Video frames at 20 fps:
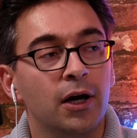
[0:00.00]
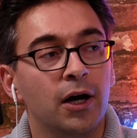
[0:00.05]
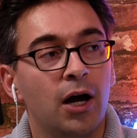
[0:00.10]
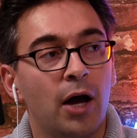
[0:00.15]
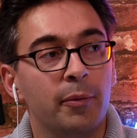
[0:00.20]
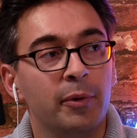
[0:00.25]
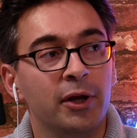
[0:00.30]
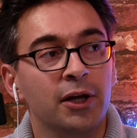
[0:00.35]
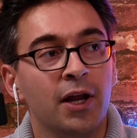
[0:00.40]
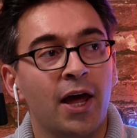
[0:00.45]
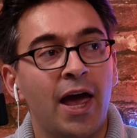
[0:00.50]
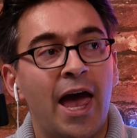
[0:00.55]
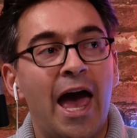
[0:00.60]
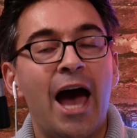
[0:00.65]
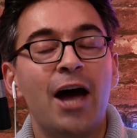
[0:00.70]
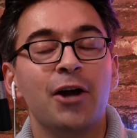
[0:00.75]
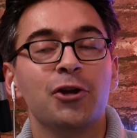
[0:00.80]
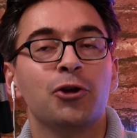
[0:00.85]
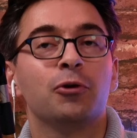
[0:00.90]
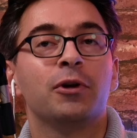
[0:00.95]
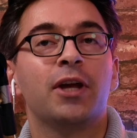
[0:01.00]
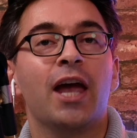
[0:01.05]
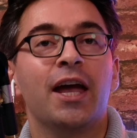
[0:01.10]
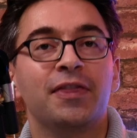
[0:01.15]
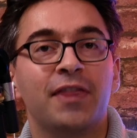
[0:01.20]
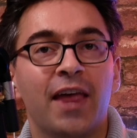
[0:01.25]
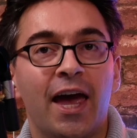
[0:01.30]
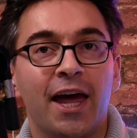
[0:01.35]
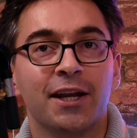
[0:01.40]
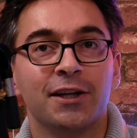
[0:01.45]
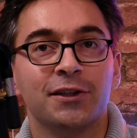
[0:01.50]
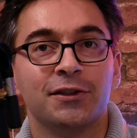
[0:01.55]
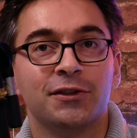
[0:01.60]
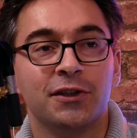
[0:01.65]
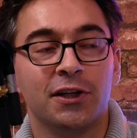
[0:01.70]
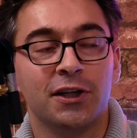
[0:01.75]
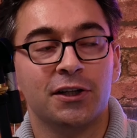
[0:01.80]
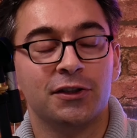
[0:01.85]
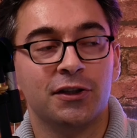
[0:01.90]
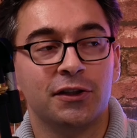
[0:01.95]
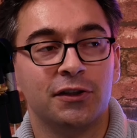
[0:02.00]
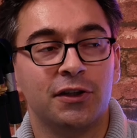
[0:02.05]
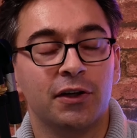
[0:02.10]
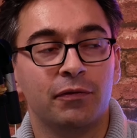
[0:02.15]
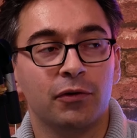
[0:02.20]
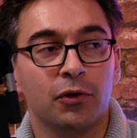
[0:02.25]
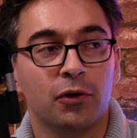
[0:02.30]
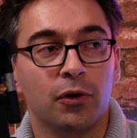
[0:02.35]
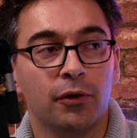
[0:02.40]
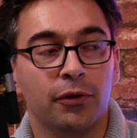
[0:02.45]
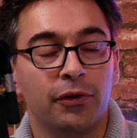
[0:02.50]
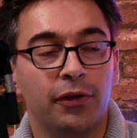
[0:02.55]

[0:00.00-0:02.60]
I mean, how you get that is, is the difficult